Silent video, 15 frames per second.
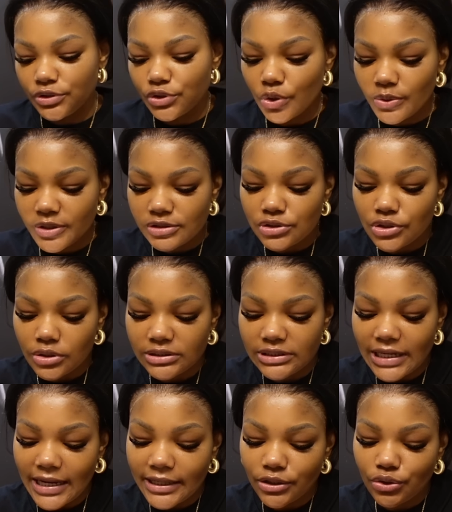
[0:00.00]
always those,
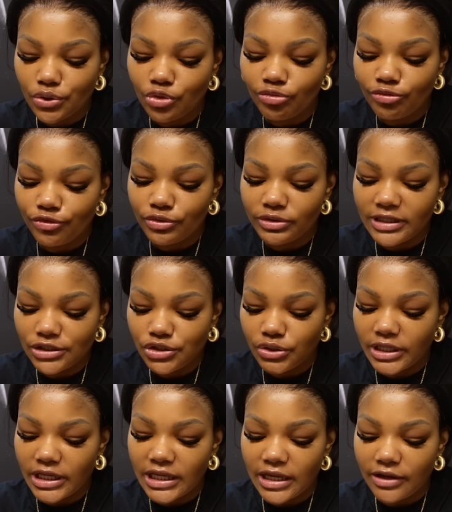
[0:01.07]
like, you know, food that you
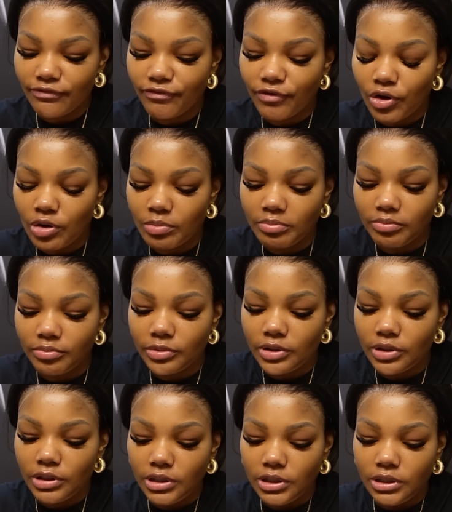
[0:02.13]
can get from
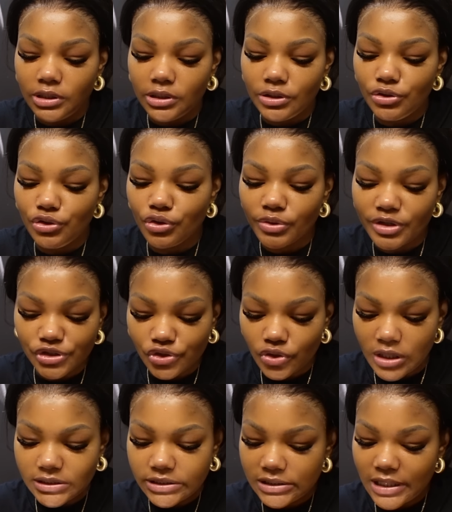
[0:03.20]
your
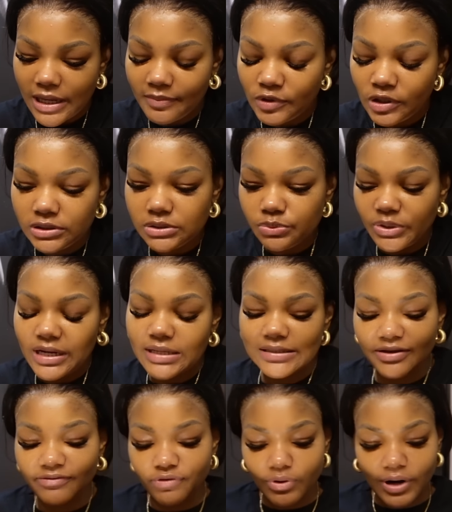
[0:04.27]
restaurants. I'm not, when I
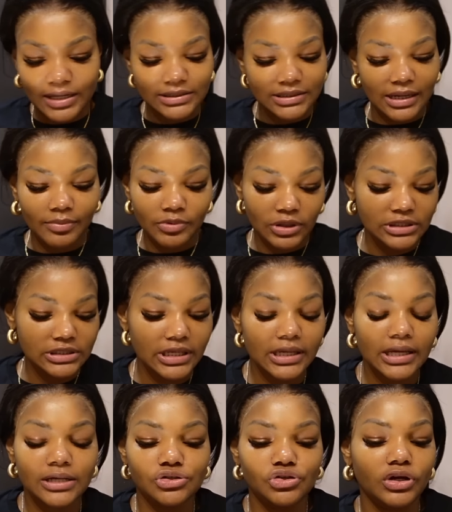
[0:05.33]
say variety, I'm not saying
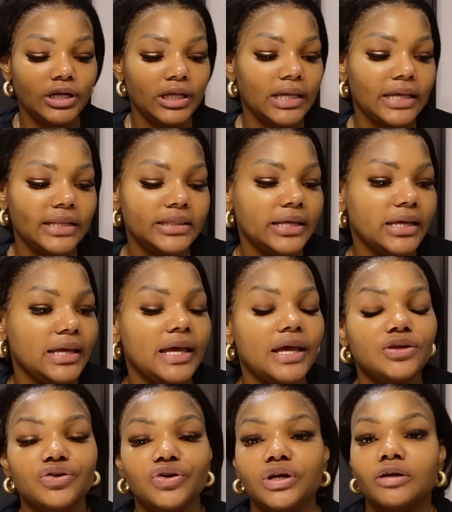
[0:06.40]
that you're gonna get there
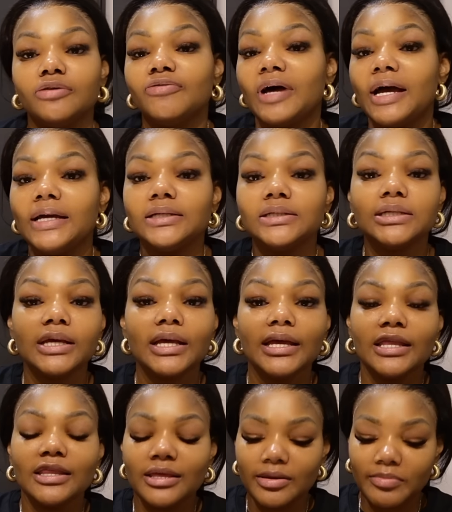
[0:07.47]
and you're gonna find
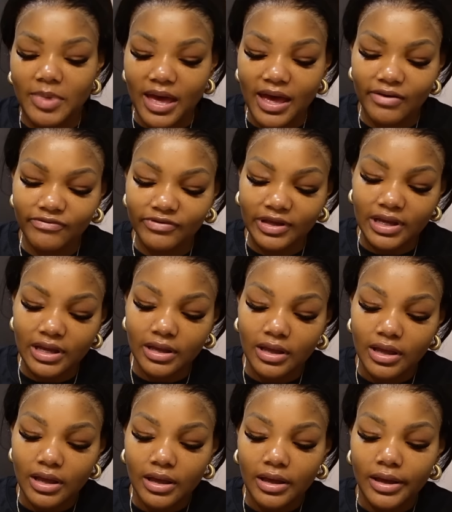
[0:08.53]
them having
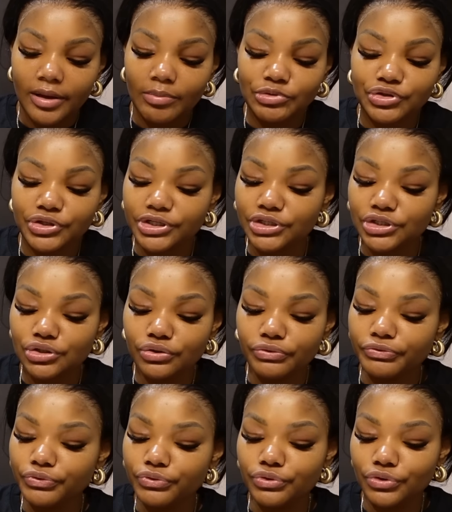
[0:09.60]
traditional
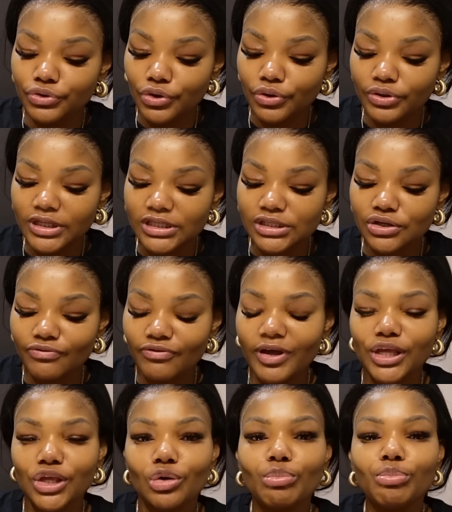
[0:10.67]
food. No, they serve
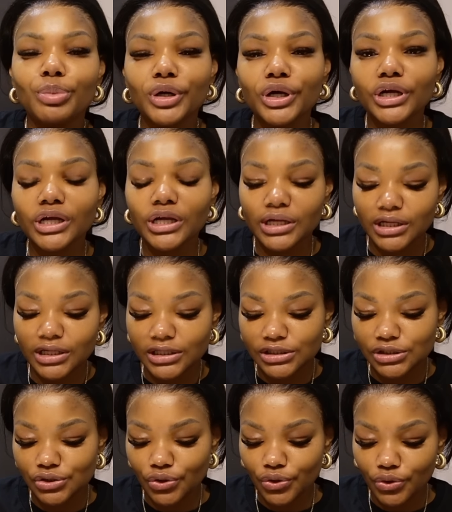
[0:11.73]
like your
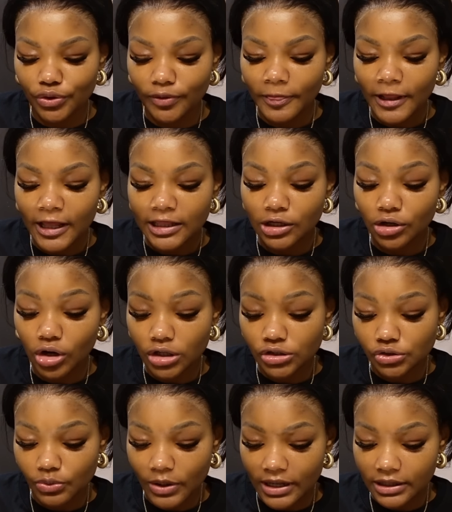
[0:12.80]
burgers, the last